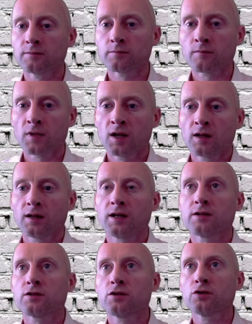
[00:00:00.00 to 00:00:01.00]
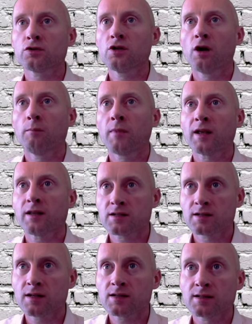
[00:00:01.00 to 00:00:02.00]
that does not match this
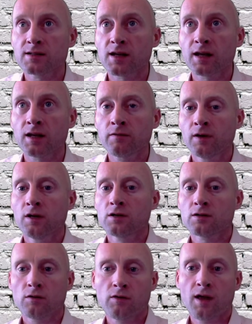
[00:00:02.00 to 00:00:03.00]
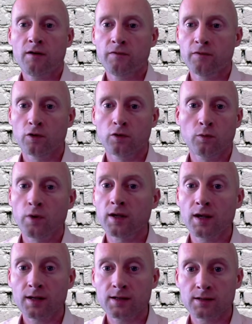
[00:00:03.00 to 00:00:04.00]
Dave. So therefore we get,
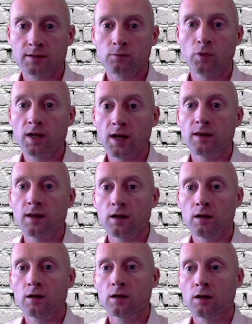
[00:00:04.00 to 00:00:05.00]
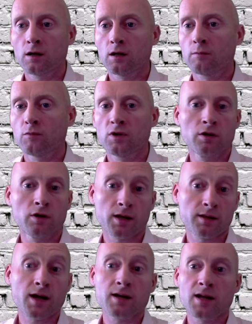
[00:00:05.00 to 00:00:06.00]
we get the, um, that name
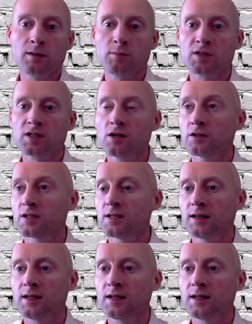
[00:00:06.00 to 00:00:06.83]
is not in the list.